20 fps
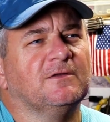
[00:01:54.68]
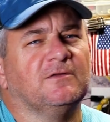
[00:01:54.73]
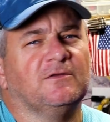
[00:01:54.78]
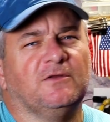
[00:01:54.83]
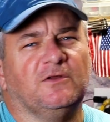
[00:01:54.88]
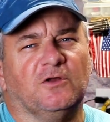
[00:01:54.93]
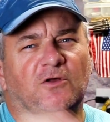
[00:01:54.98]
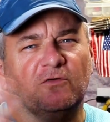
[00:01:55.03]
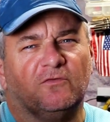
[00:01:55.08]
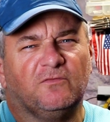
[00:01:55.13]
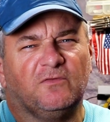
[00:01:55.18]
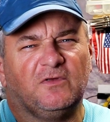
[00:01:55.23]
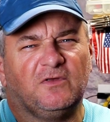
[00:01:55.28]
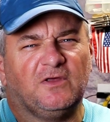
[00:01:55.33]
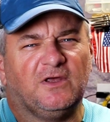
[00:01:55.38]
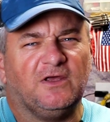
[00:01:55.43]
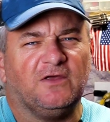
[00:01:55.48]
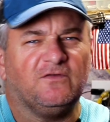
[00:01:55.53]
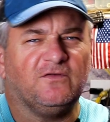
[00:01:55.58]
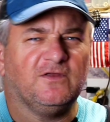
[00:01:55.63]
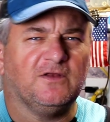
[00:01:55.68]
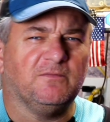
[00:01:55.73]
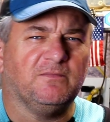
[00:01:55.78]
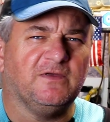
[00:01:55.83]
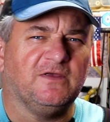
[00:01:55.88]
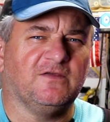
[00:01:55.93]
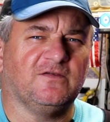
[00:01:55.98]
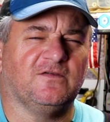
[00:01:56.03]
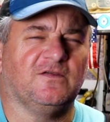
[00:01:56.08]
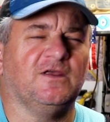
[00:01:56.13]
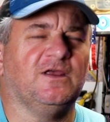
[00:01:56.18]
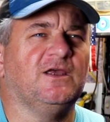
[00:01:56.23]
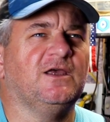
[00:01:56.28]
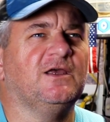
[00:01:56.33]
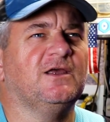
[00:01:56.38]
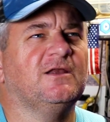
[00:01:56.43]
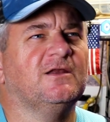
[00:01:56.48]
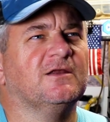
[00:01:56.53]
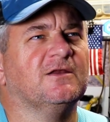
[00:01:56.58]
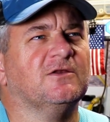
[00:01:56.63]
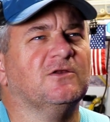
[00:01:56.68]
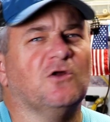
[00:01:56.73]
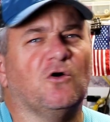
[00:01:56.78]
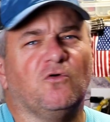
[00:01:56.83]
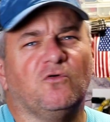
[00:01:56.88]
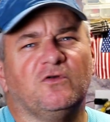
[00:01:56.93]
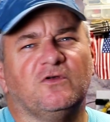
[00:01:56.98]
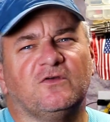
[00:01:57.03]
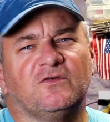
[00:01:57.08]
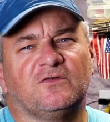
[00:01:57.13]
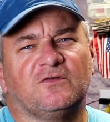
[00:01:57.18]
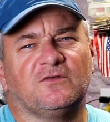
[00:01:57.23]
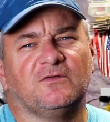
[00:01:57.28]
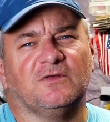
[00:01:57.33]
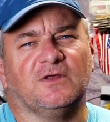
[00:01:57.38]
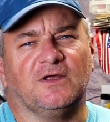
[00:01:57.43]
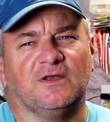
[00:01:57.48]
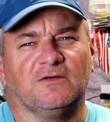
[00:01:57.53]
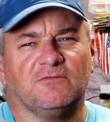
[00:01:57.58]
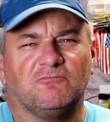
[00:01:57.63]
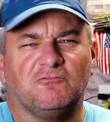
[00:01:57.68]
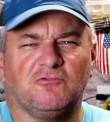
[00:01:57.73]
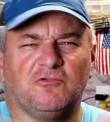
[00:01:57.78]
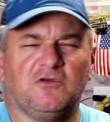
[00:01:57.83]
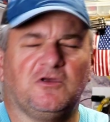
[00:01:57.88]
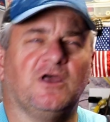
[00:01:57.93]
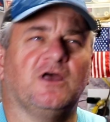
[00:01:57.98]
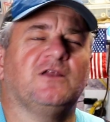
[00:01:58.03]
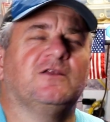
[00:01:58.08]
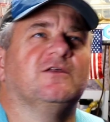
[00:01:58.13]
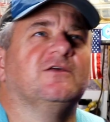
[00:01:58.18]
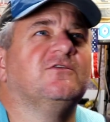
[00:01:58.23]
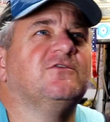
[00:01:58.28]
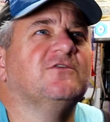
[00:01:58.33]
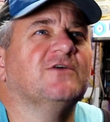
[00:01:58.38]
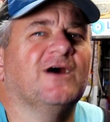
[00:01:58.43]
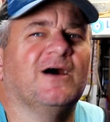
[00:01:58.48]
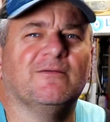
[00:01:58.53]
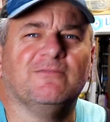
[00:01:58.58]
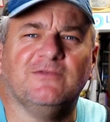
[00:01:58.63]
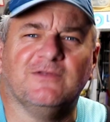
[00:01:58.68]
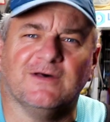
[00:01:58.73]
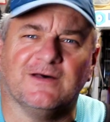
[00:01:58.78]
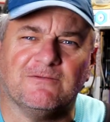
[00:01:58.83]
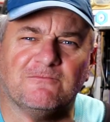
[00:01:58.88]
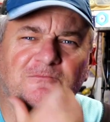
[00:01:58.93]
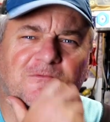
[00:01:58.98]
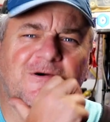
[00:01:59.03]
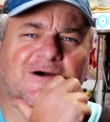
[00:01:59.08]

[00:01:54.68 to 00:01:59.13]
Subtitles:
you know, easy to be seen and noticed and get the job done.